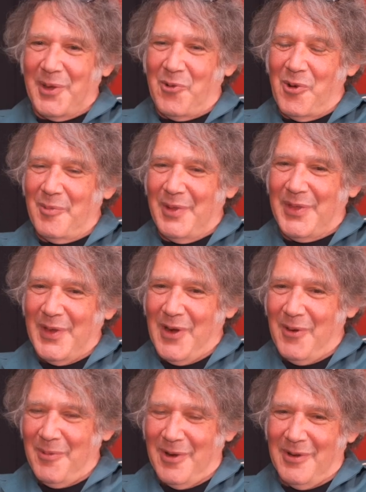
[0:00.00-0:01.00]
of the equipment
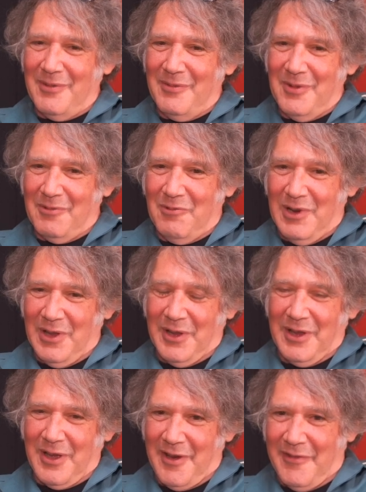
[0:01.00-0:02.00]
there, but
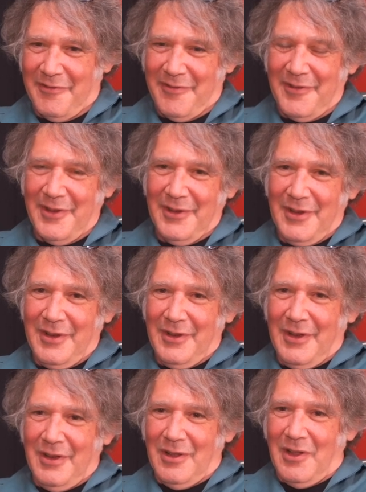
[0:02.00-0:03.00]
really kind of
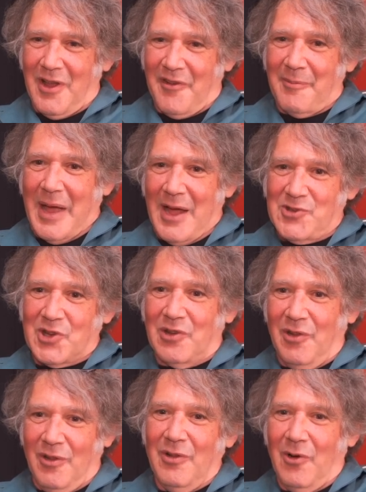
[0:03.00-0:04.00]
a lot of
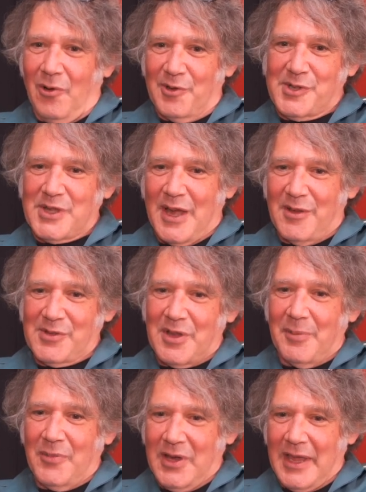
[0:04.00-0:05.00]
magical old sounds
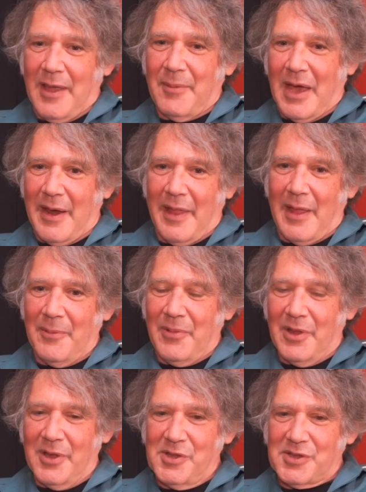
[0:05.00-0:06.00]
come, came out of that
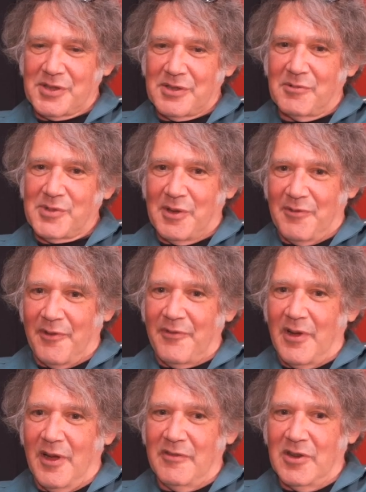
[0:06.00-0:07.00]
place. I was there for
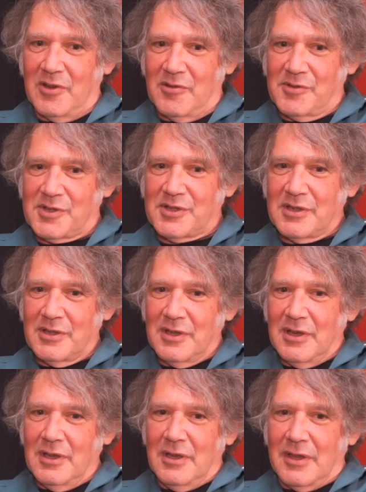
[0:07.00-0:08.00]
five years.
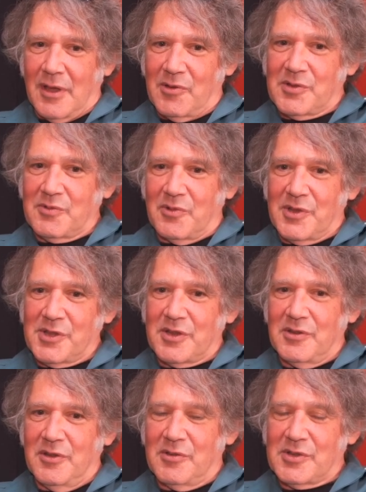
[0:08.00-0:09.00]
That was one of the
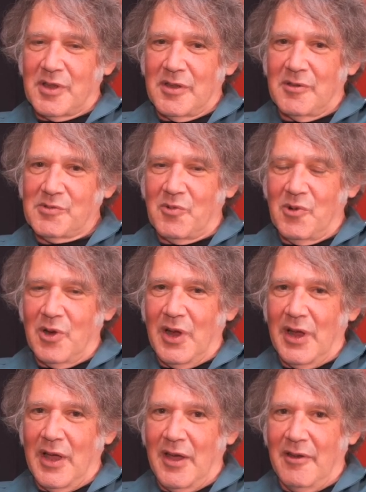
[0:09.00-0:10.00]
studios that I was
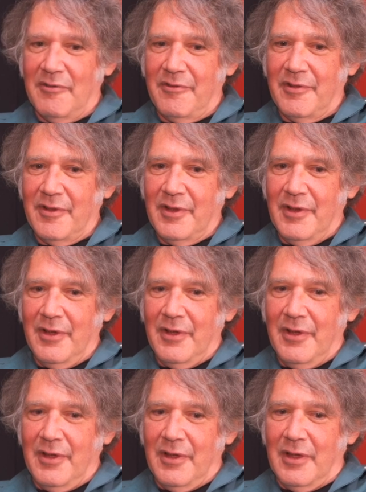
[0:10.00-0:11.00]
working out of,
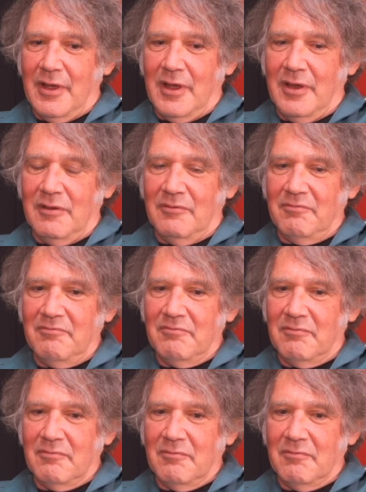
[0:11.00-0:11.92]
and